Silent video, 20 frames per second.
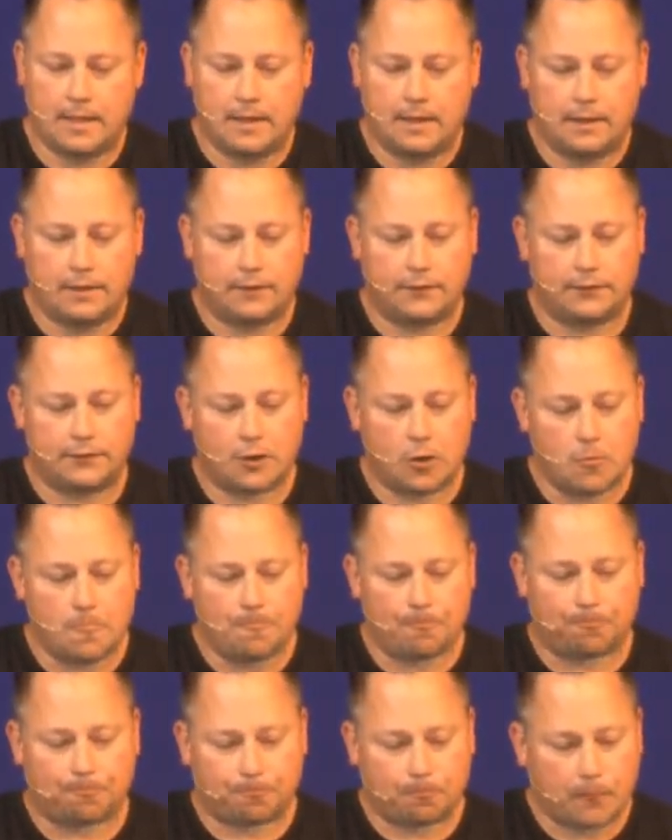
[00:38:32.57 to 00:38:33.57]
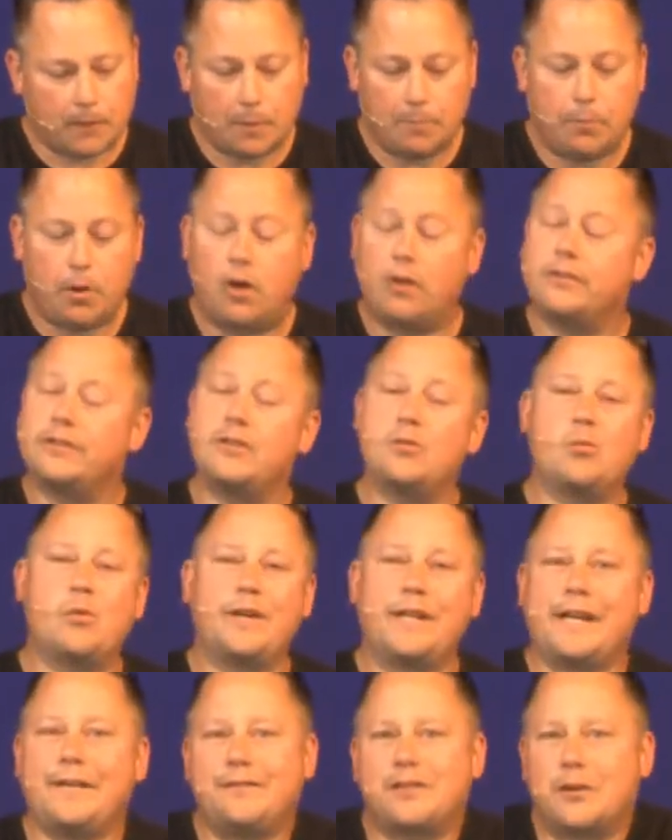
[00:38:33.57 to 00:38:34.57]
And so, Paul didn't want to
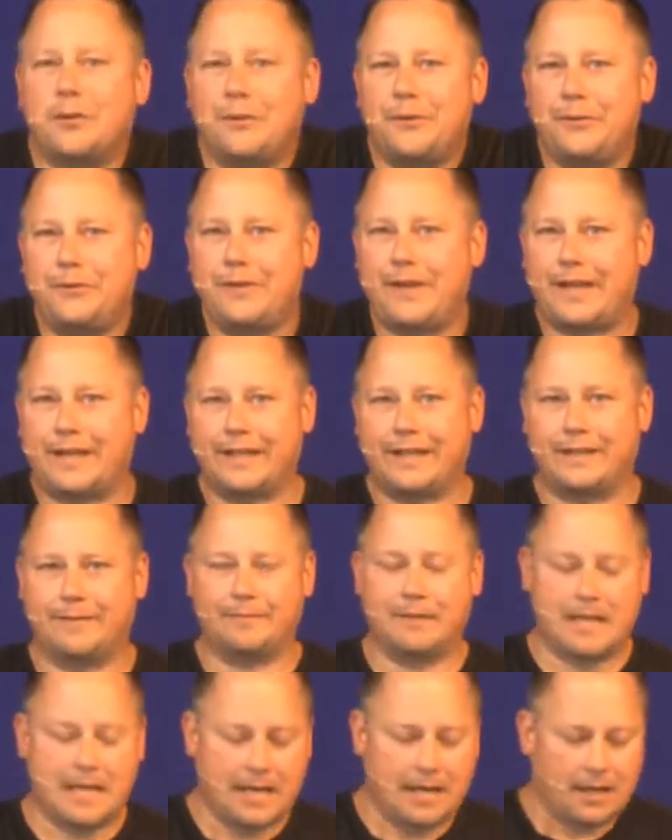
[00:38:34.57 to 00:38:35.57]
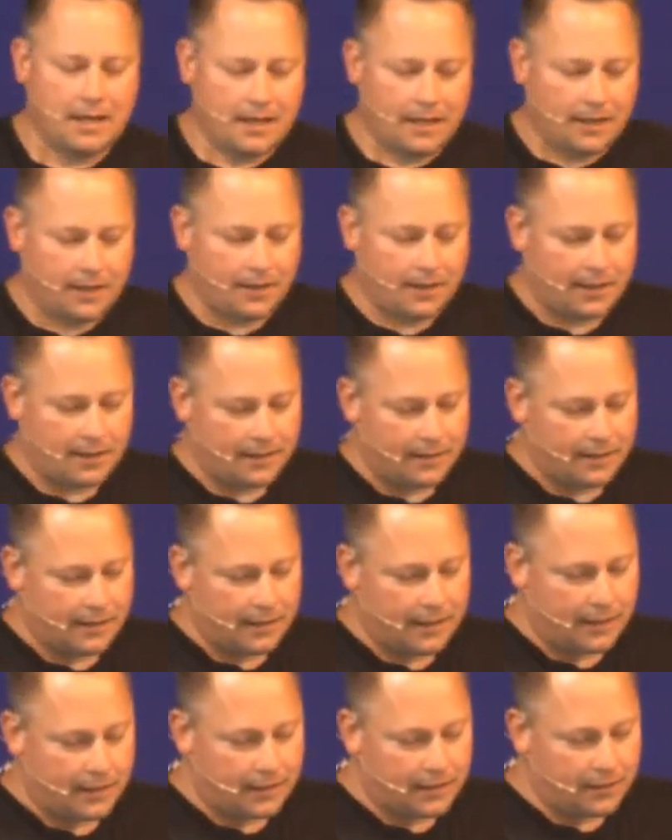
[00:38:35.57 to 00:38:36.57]
have to go through that again. He,
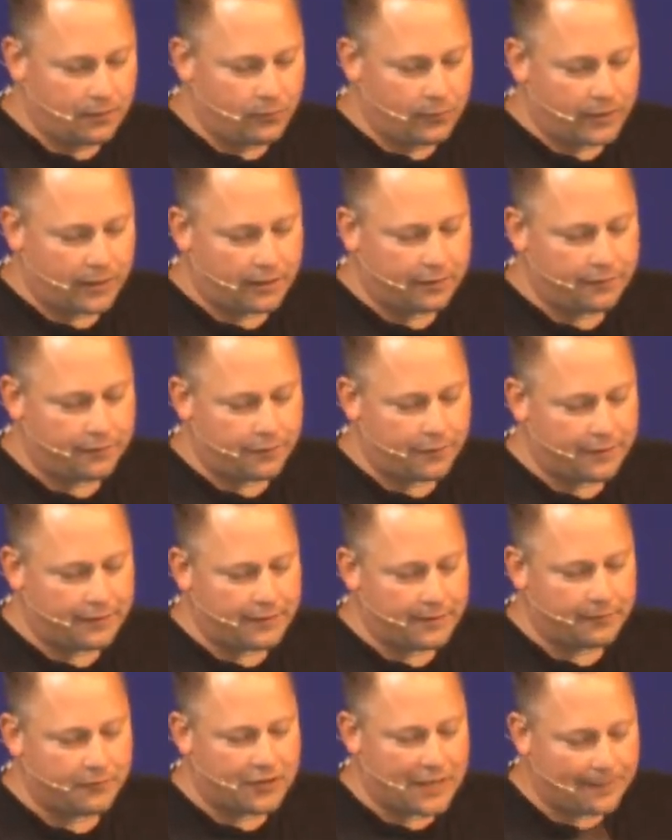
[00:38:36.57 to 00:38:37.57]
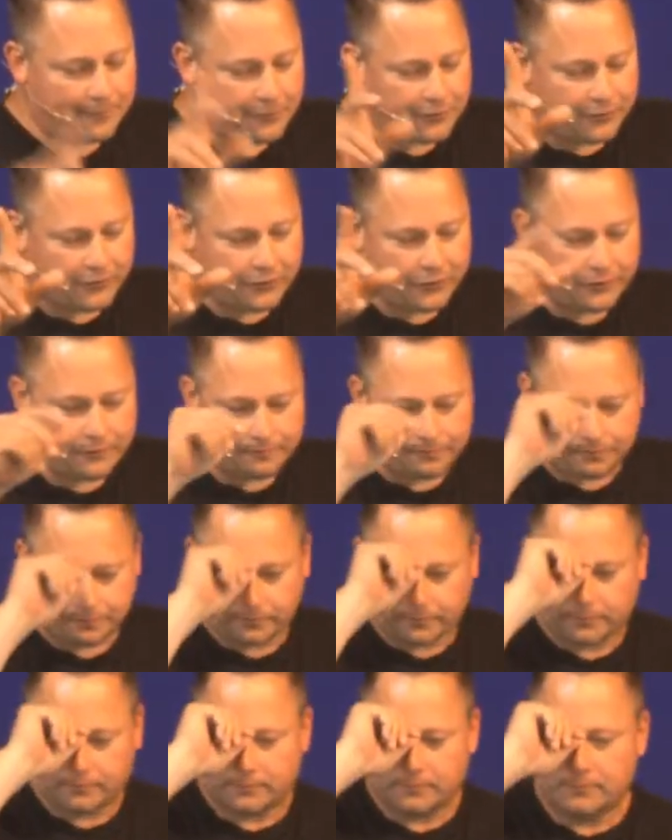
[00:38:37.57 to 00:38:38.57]
he didn't want to confront them. Chapter 2,
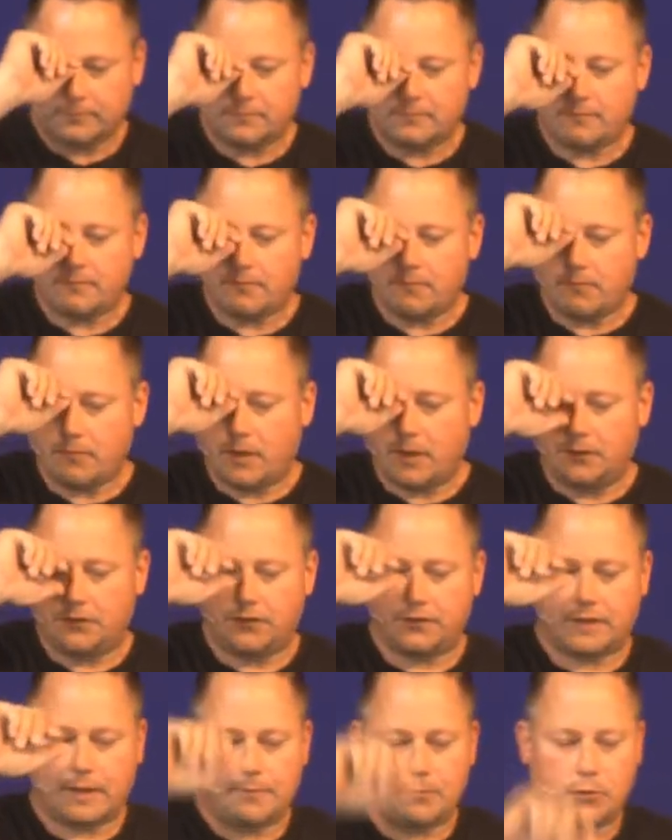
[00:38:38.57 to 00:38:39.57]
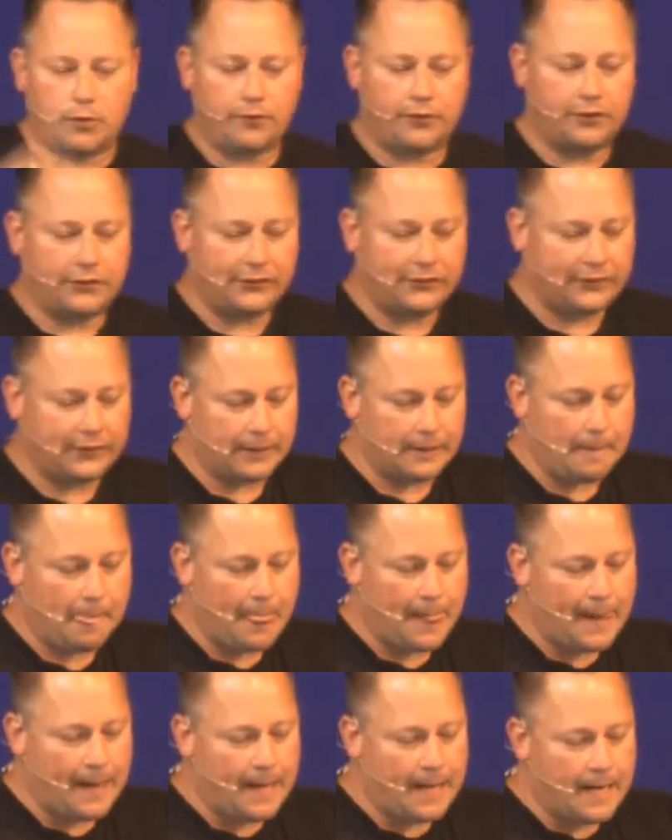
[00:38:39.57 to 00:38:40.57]
just a couple more verses here.
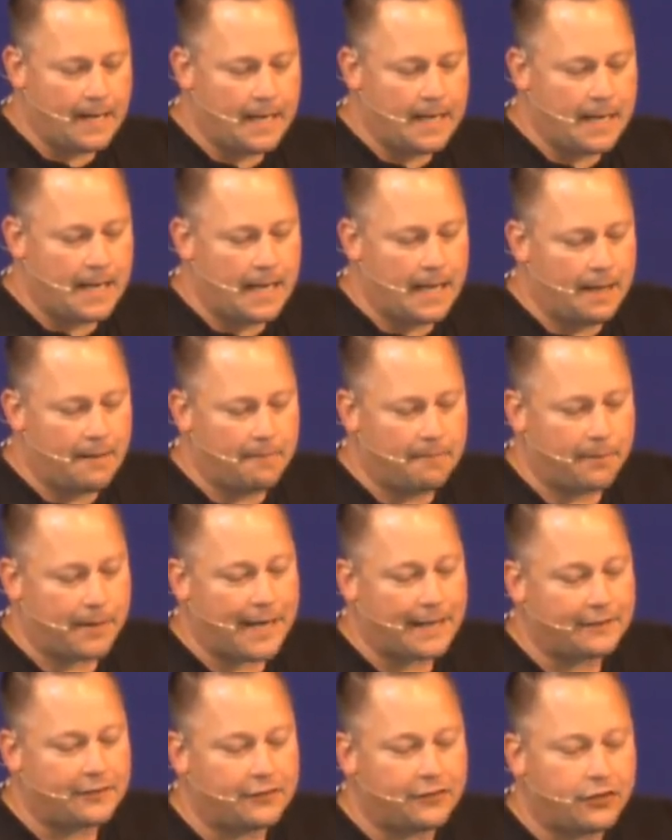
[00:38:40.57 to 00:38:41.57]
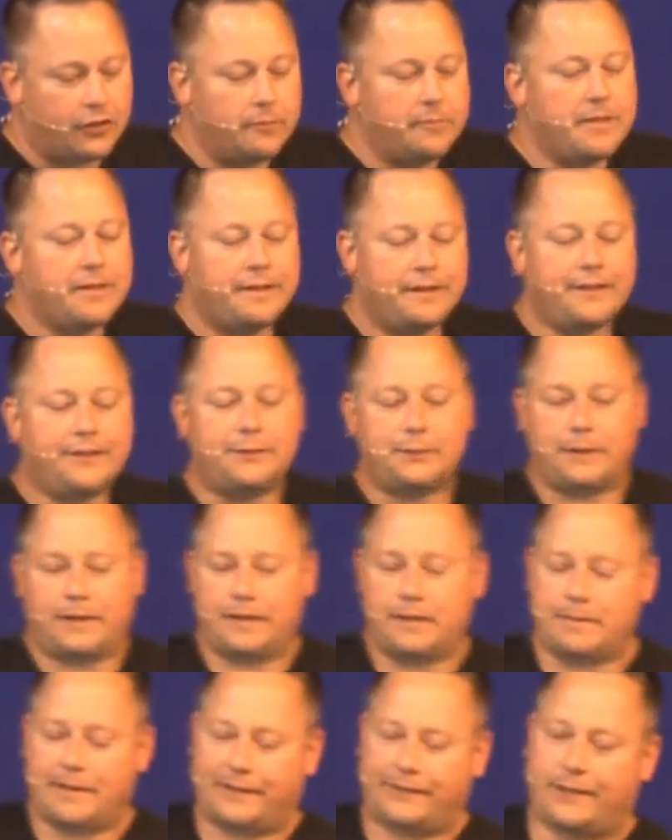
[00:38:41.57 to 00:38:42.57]
But I determined this within
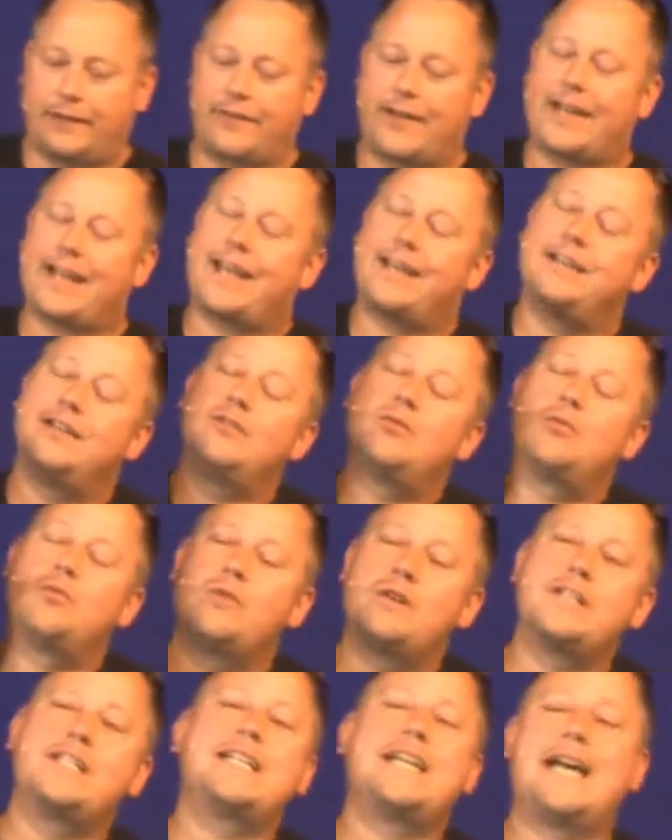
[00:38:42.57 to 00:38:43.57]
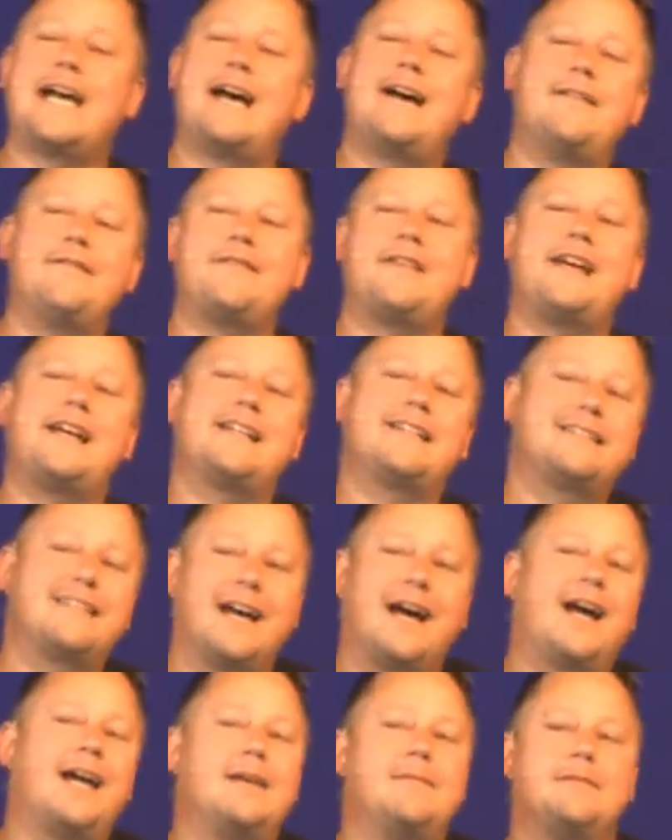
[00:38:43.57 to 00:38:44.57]
myself. I, I didn't want to have that
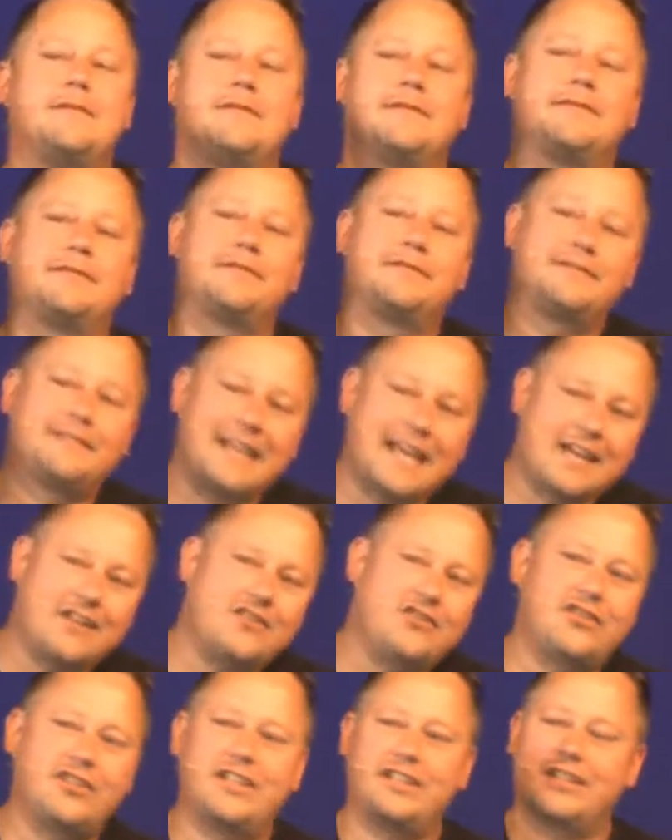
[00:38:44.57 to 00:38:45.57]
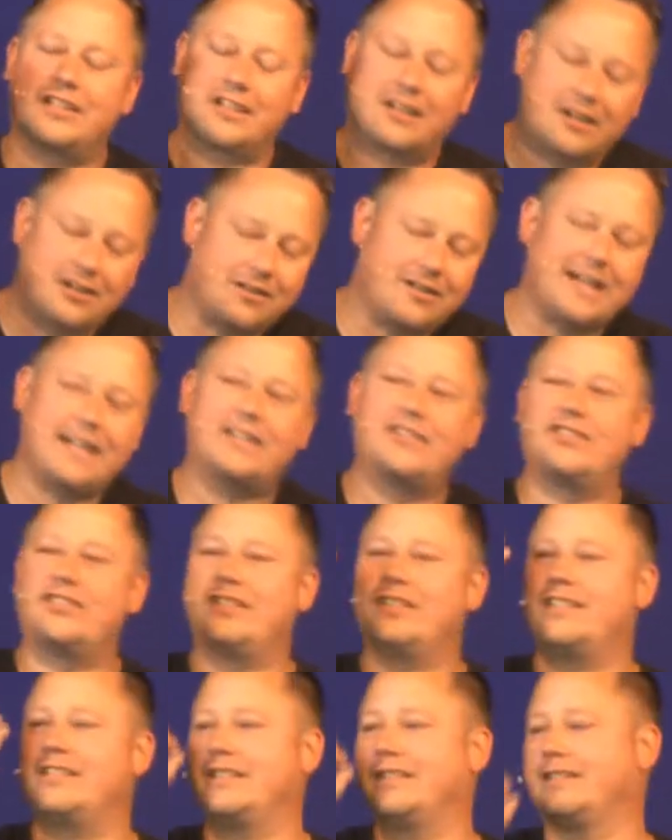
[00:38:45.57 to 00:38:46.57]
time of tension and
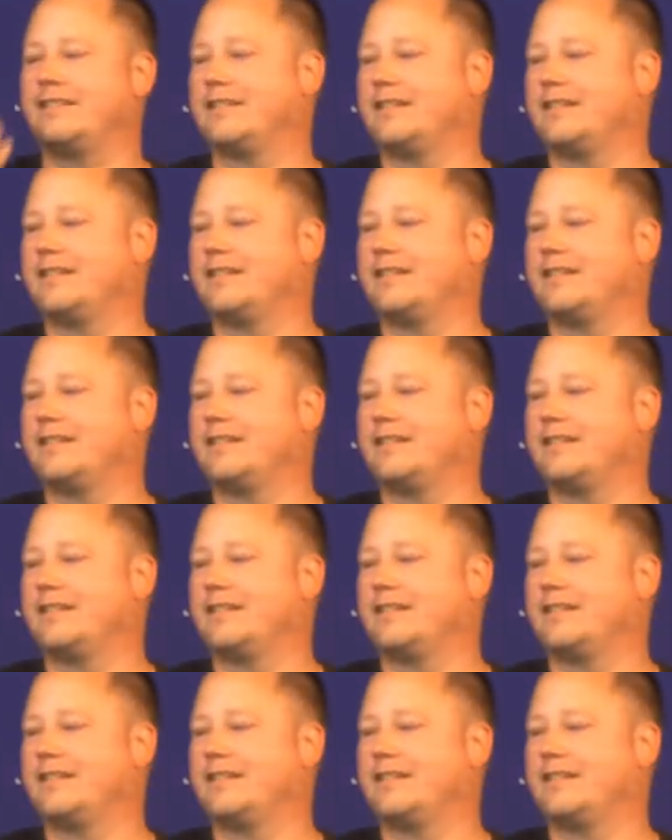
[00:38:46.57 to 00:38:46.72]
correction and